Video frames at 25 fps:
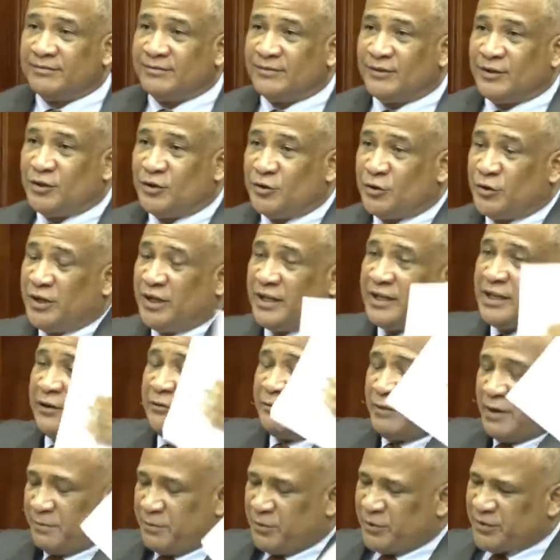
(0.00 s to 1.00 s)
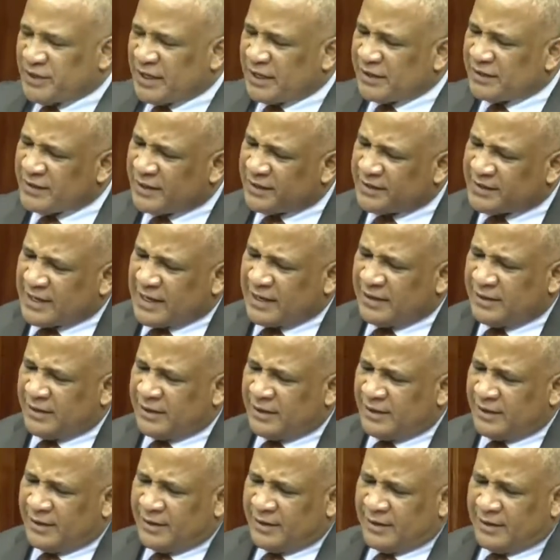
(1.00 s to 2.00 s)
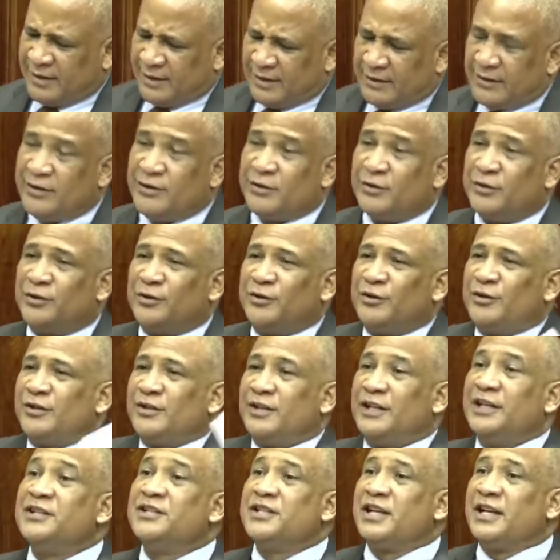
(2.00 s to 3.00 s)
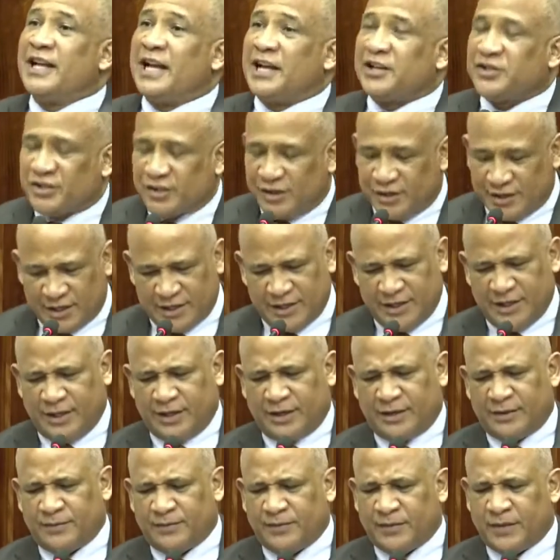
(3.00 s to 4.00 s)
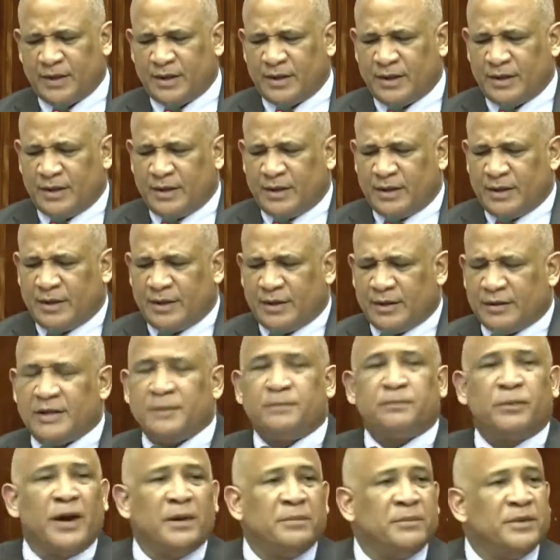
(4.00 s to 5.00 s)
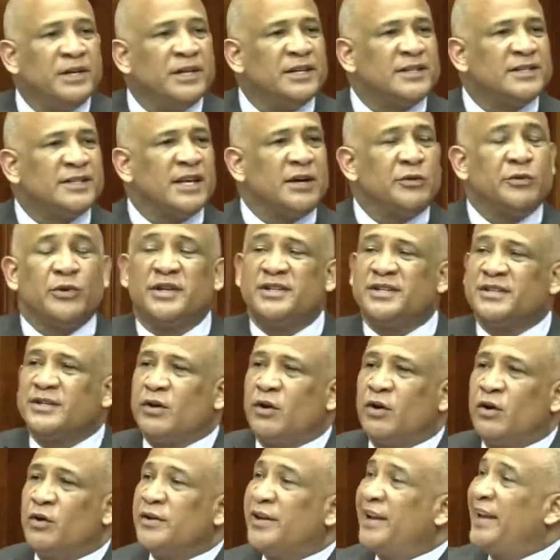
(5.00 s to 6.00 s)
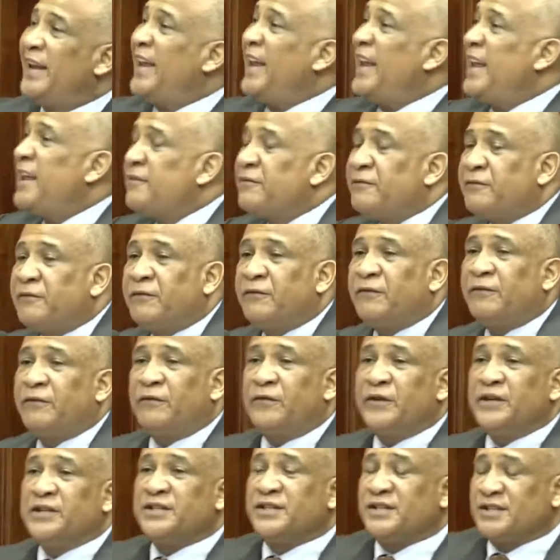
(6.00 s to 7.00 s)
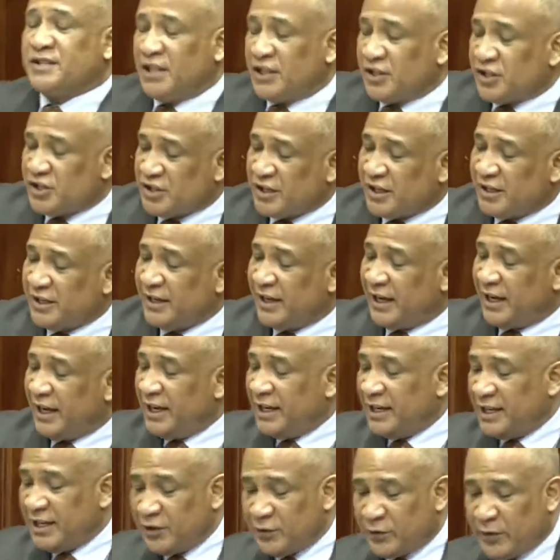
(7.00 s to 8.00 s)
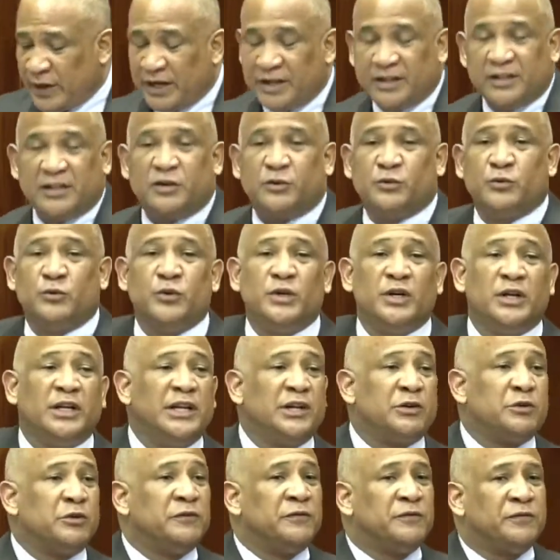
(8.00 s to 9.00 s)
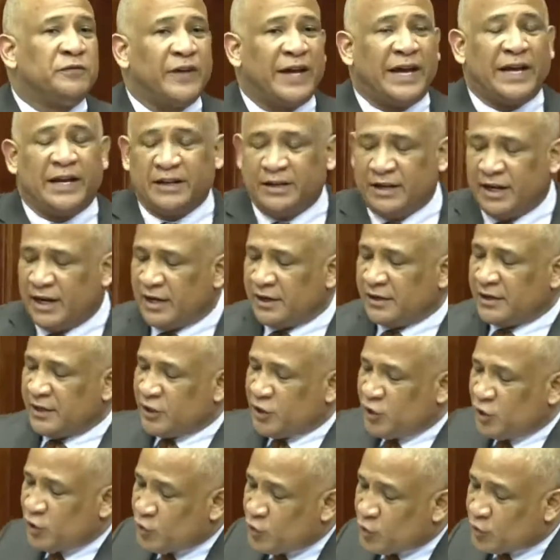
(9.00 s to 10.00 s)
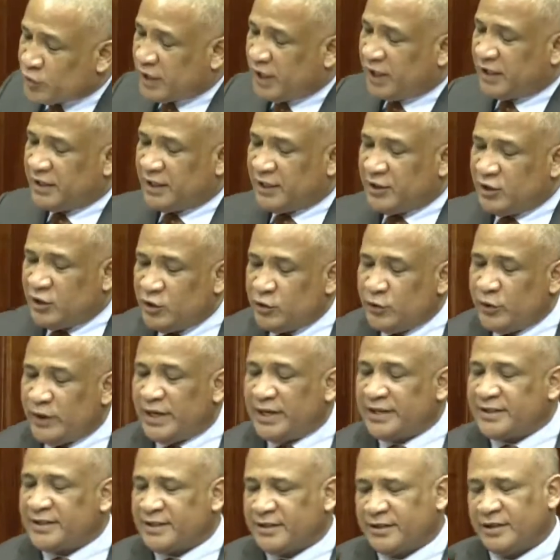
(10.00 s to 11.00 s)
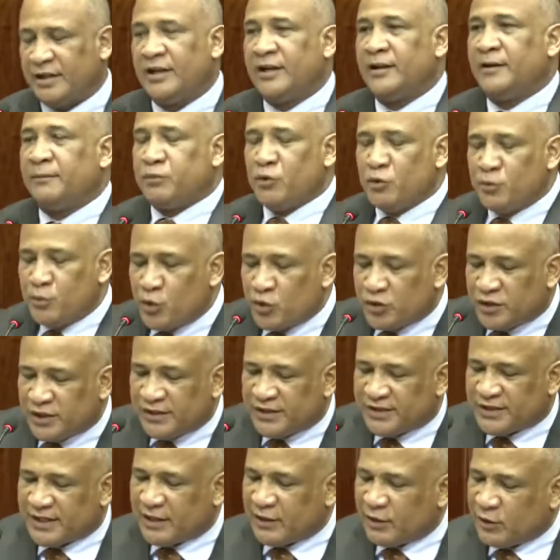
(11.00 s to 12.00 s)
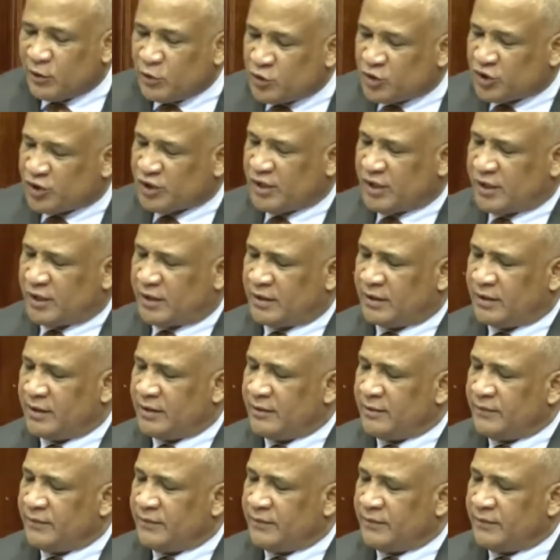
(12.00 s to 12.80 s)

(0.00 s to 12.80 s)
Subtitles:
You know, he can represent us, internationally. The Prime Minister was on every station anywhere in the world he could find, the UK, the US, promoting St. Lucia